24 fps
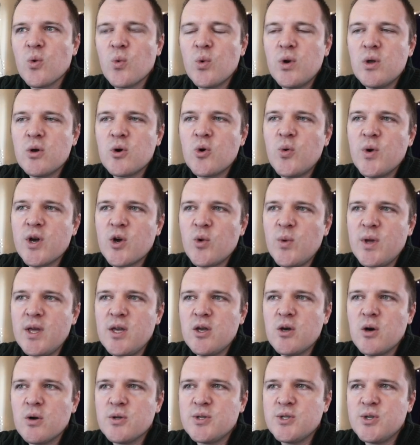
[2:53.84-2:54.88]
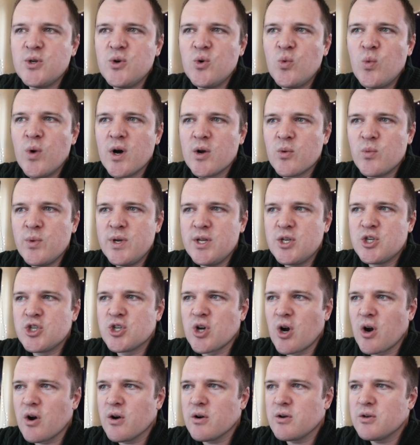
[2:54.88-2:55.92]
Real quick, we can go to what we
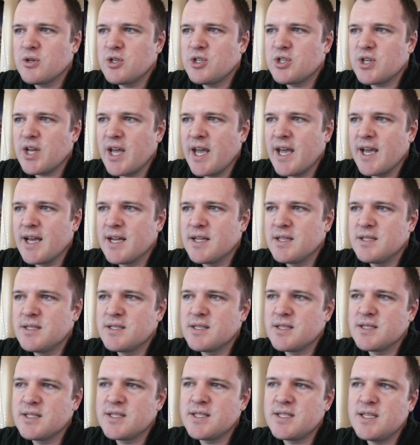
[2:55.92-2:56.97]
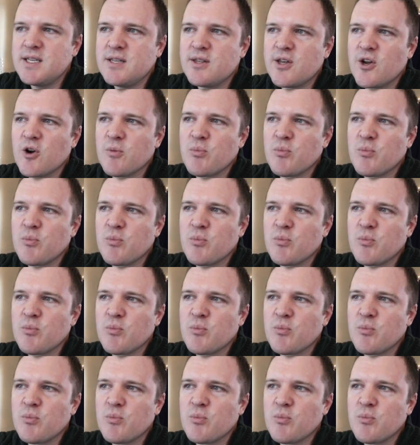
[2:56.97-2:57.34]
charge and see their